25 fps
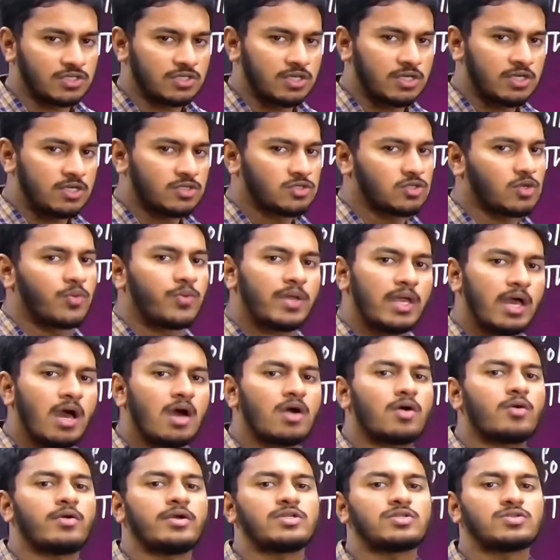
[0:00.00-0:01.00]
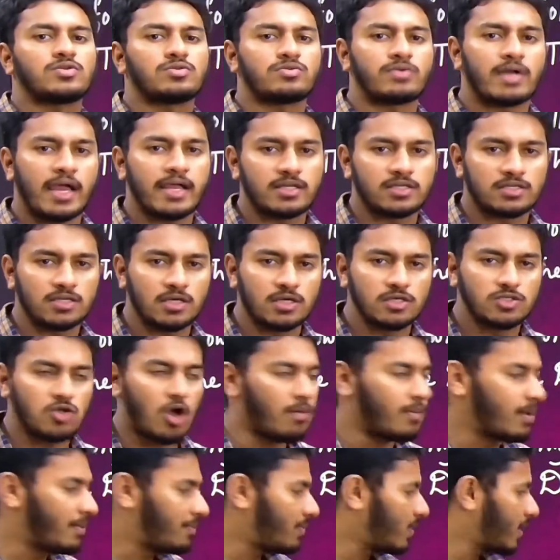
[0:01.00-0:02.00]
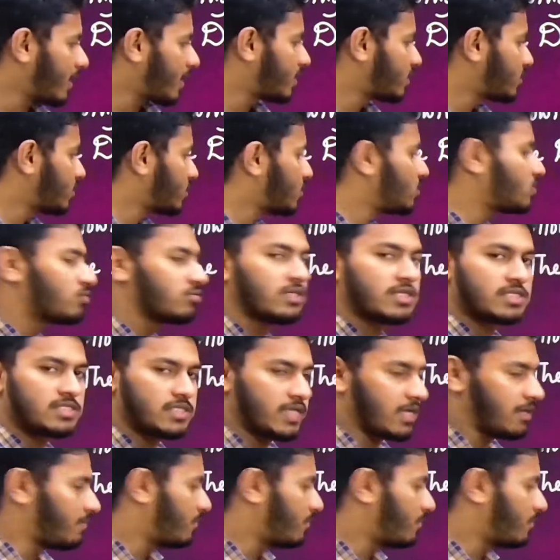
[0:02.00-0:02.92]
So we are going to write a job application to the same.